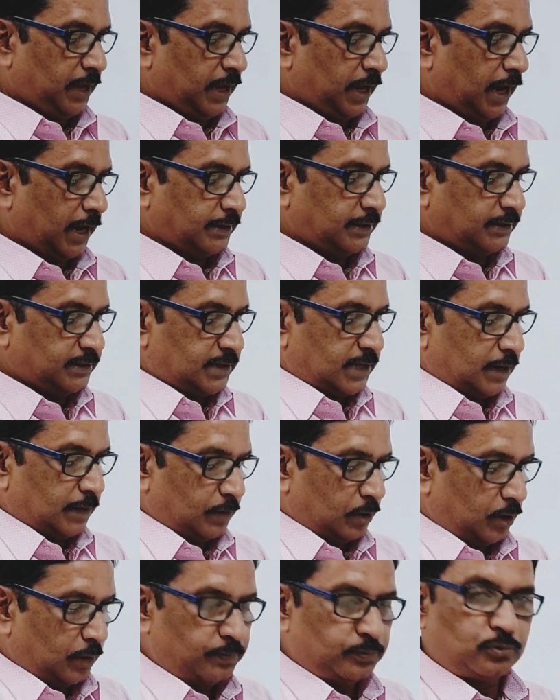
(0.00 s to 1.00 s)
at this
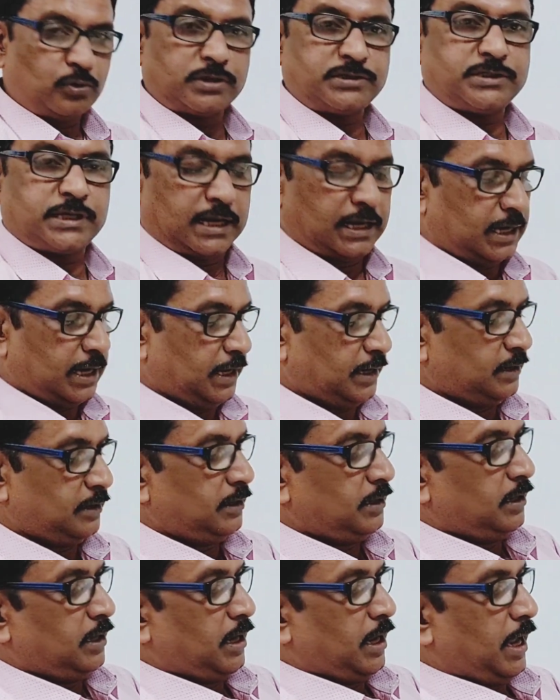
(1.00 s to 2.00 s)
level of thoracic inlet.
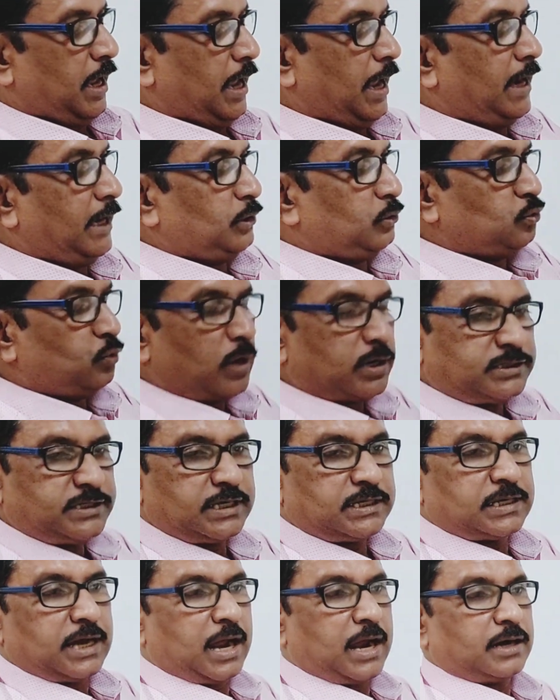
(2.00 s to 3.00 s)
And
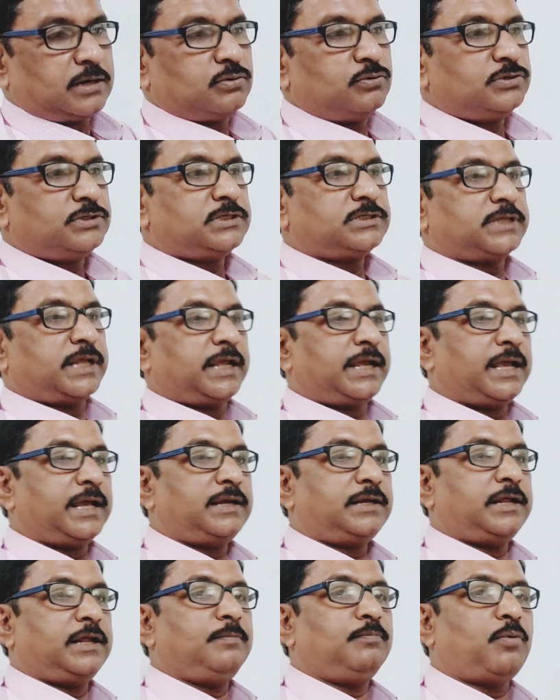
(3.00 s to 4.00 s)
thoracic duct, which is
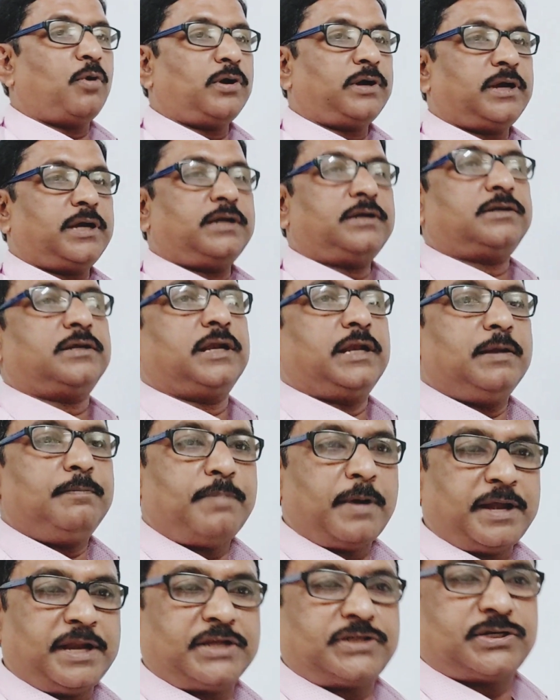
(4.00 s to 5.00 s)
again the important
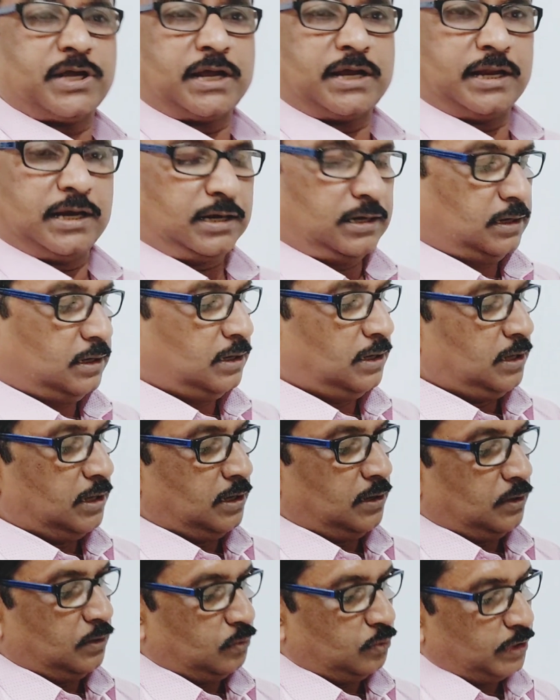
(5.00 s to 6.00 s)
lymphatic channel,
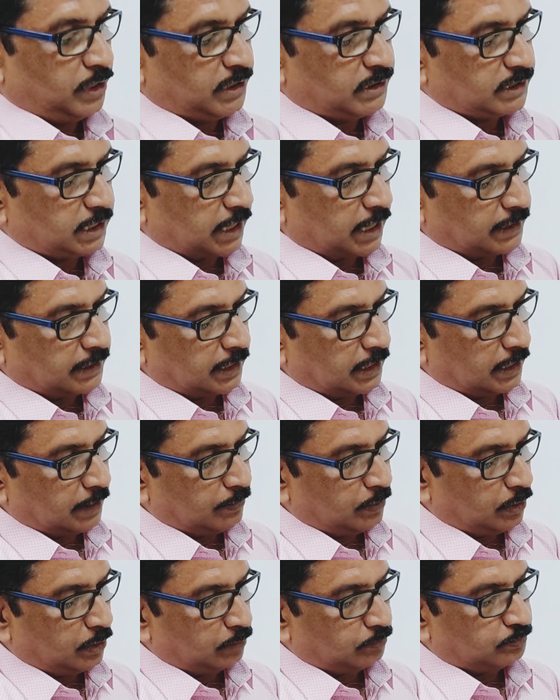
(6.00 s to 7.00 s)
which at the
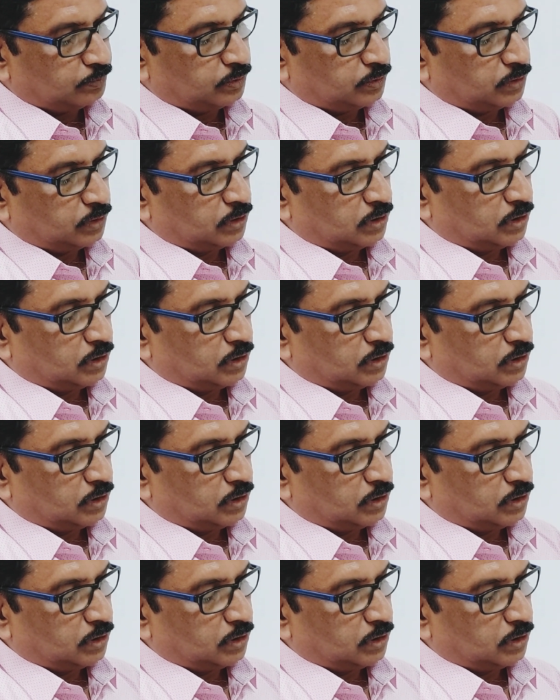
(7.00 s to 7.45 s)
level of